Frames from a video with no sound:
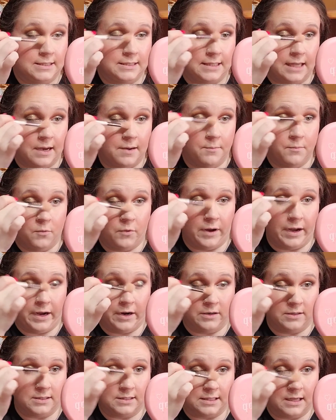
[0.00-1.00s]

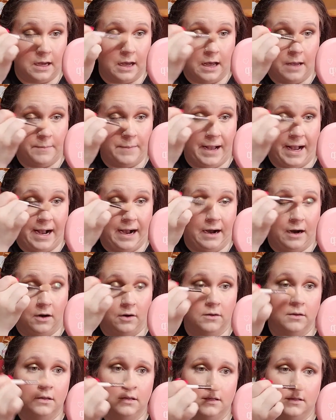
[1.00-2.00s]
Somewhere,
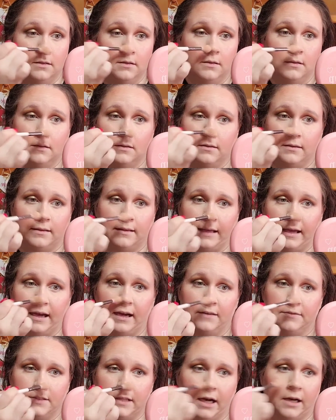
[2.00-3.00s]
somehow, they
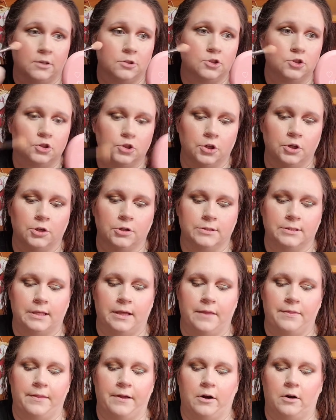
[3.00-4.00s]
have textures.
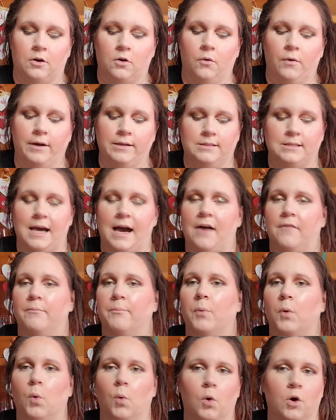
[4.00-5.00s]
They're going to
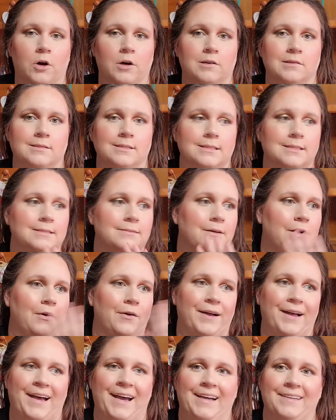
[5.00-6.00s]
have pores.
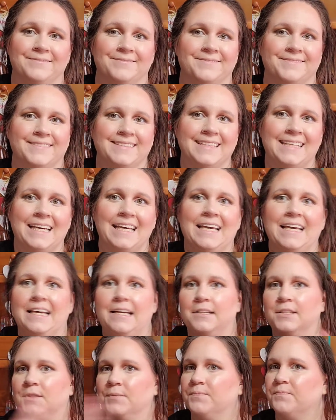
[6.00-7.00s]
Okay.
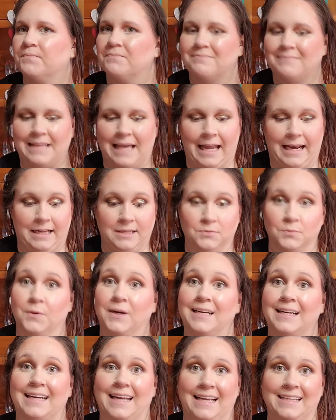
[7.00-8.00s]
It is
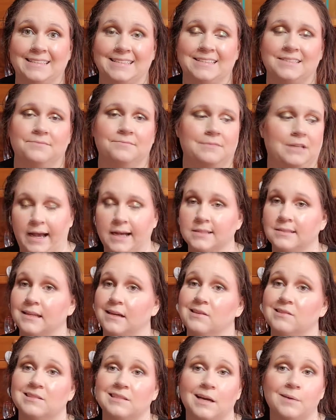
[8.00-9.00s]
what it is. I guess now
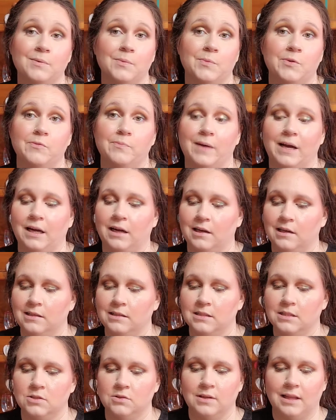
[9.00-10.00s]
it's time to move back
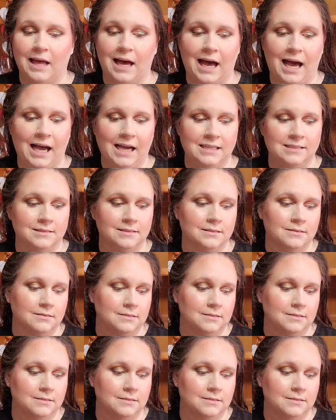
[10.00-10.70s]
on into the eyes.